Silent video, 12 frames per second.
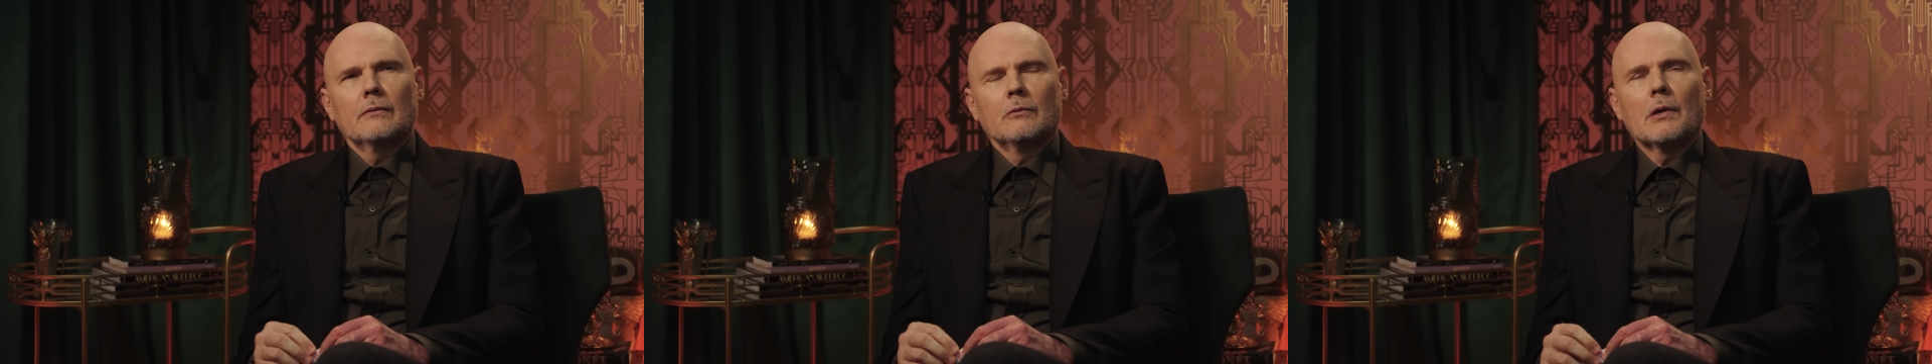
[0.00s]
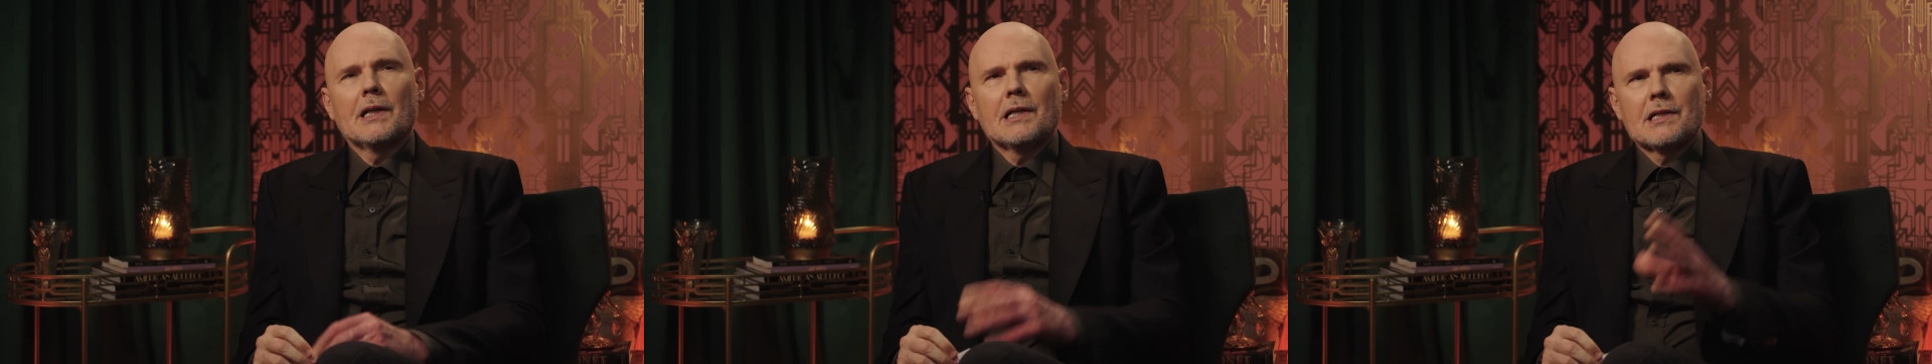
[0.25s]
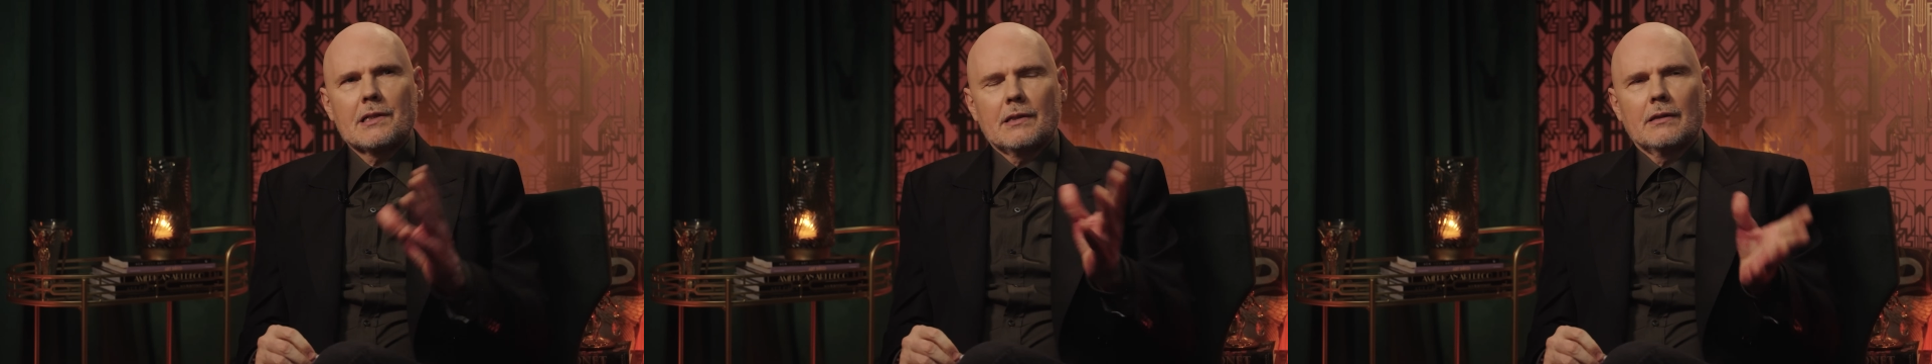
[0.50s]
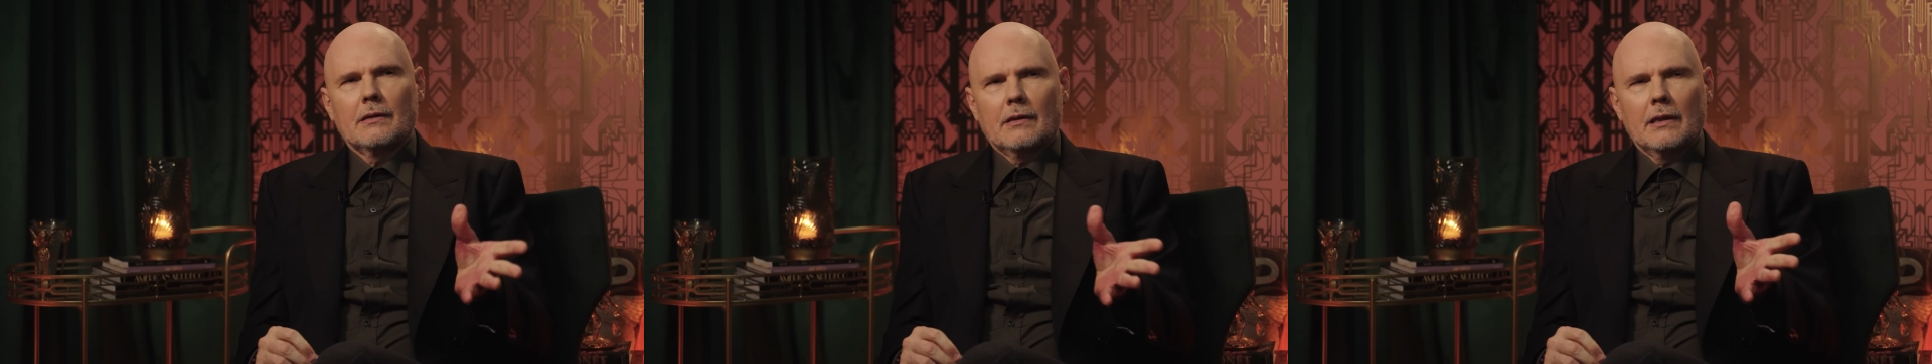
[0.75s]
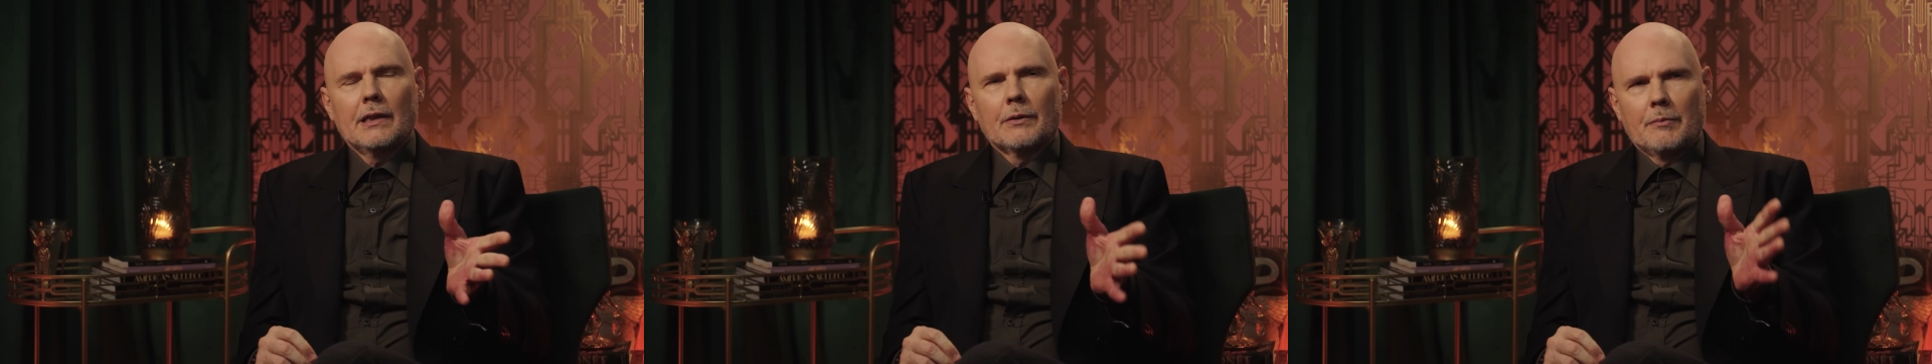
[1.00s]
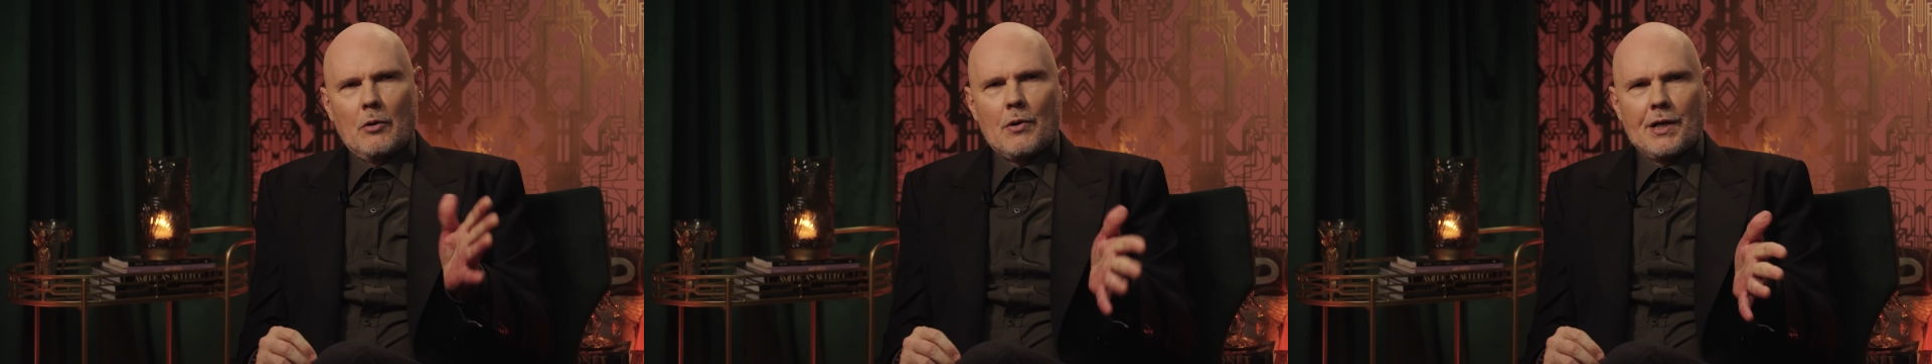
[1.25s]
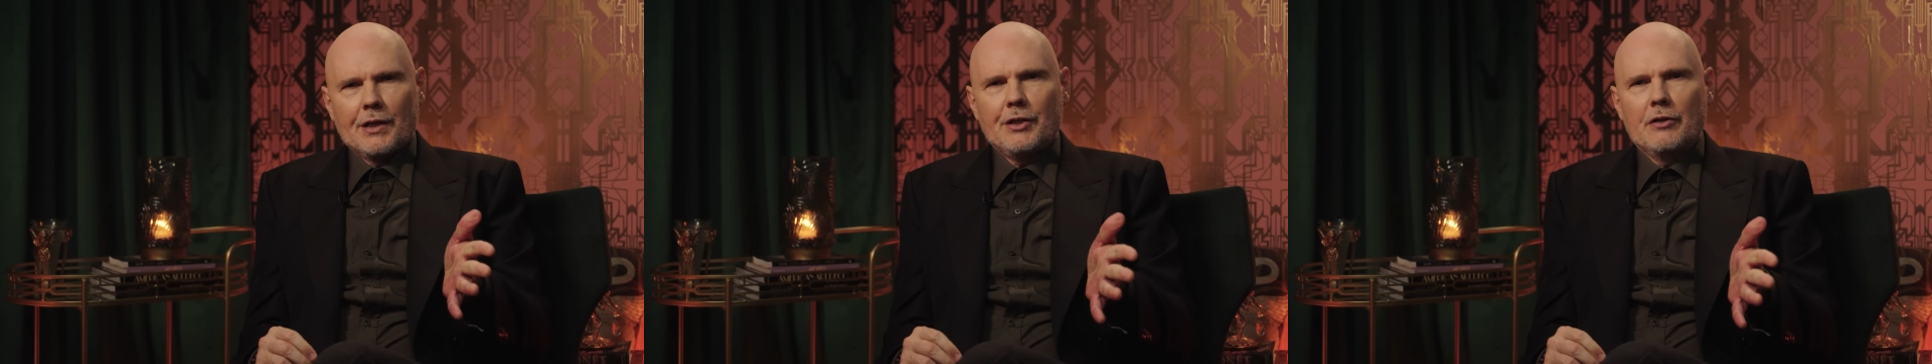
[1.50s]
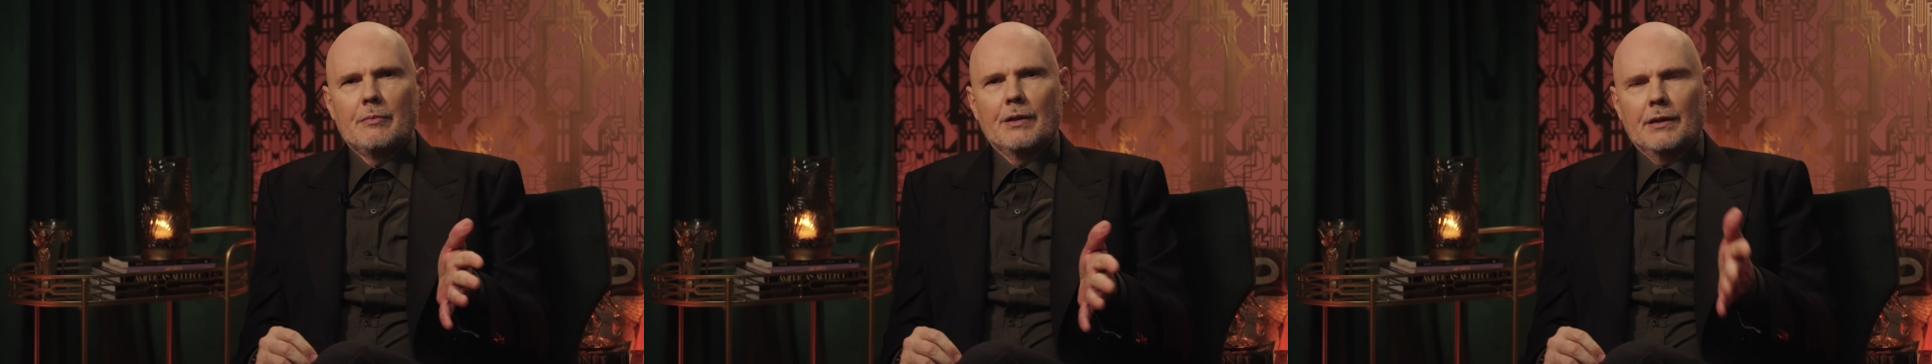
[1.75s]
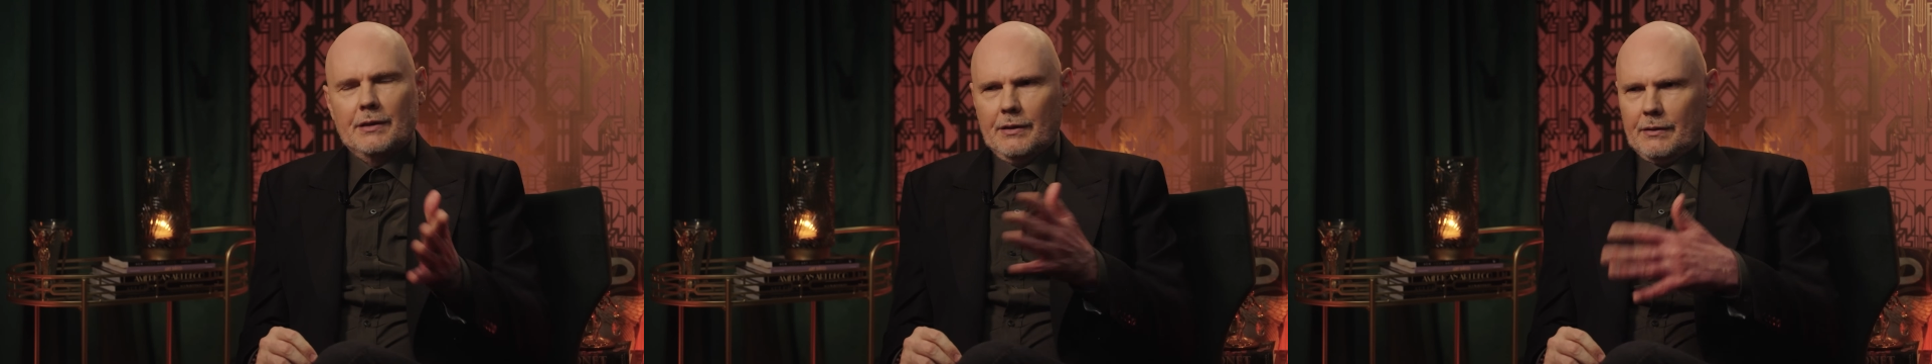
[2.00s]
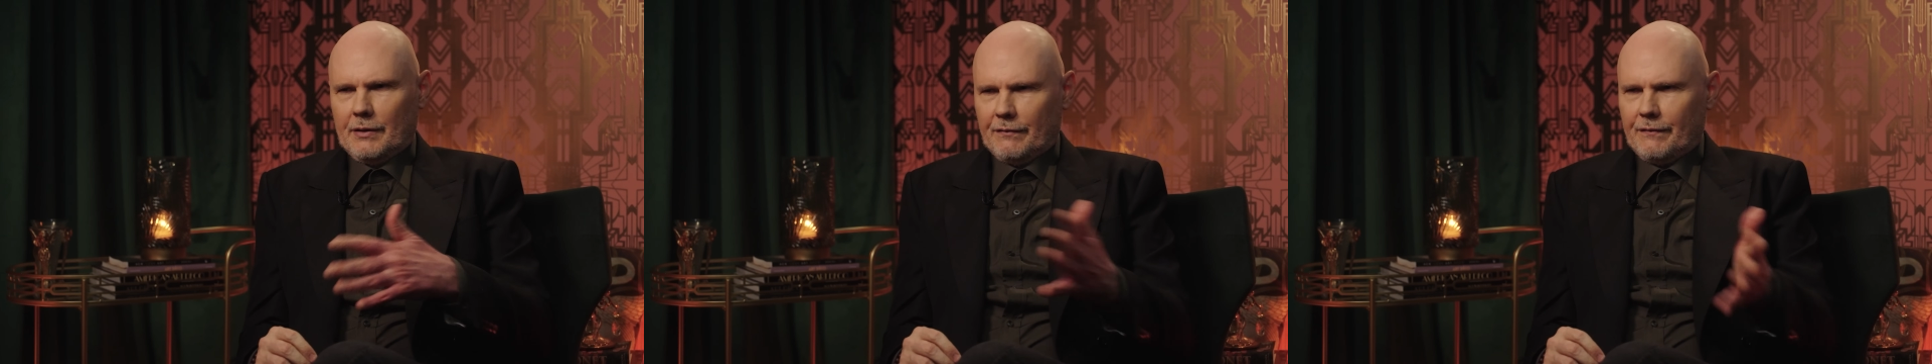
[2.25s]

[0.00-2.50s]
One is that you were born in Cuba and